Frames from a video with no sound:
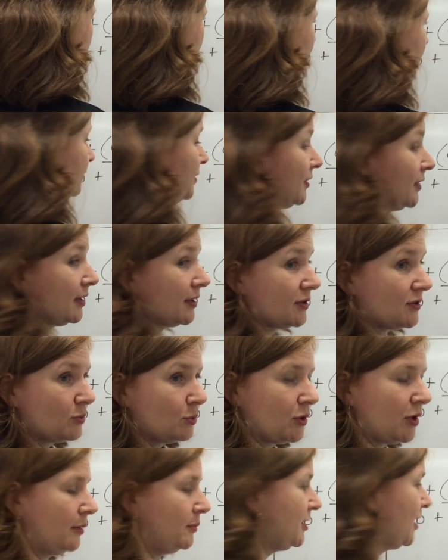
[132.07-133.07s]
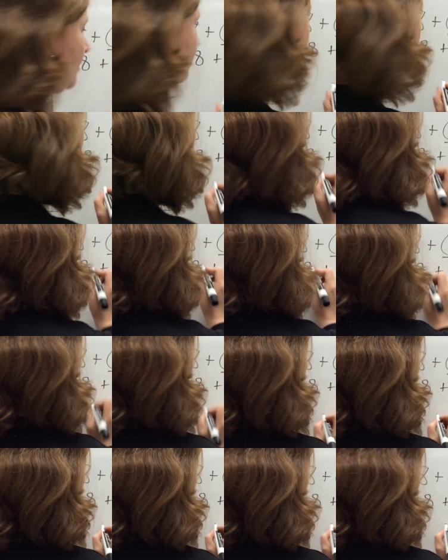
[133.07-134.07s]
Everything else will come down now.
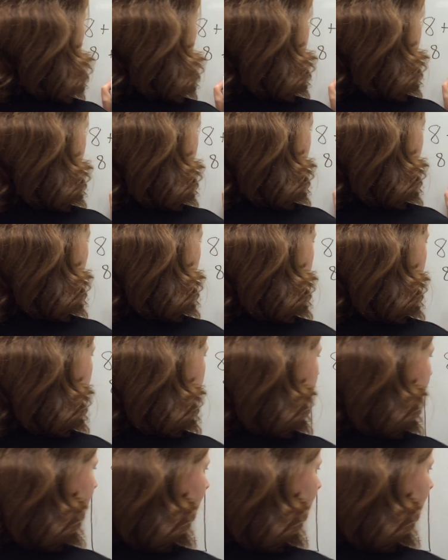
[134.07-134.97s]
8 comes down,